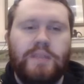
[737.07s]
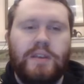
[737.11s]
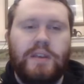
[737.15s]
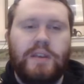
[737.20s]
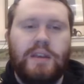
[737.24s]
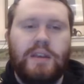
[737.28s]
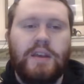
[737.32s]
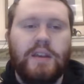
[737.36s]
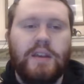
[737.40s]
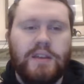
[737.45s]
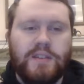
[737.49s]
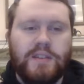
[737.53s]

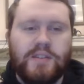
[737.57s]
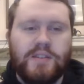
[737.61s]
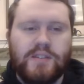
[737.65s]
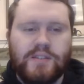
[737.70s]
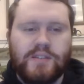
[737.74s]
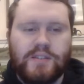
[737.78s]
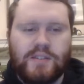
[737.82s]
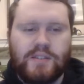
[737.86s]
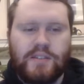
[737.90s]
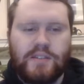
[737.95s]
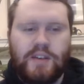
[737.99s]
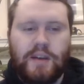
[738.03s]

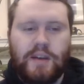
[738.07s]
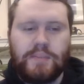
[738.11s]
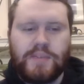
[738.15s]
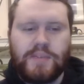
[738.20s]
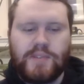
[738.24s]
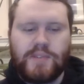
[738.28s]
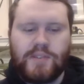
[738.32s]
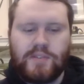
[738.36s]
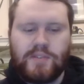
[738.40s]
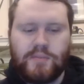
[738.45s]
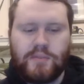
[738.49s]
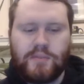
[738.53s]
is up to
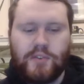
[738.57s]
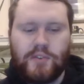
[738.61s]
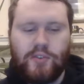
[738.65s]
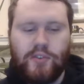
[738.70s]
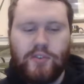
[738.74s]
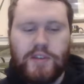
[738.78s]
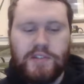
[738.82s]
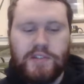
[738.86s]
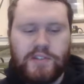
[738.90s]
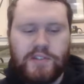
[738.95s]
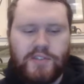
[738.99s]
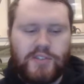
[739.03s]
some
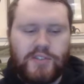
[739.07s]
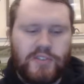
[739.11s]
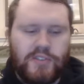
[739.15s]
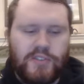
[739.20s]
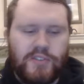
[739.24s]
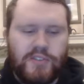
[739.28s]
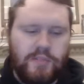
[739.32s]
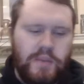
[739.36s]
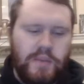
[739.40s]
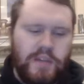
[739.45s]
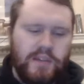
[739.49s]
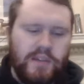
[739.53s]
crazy shit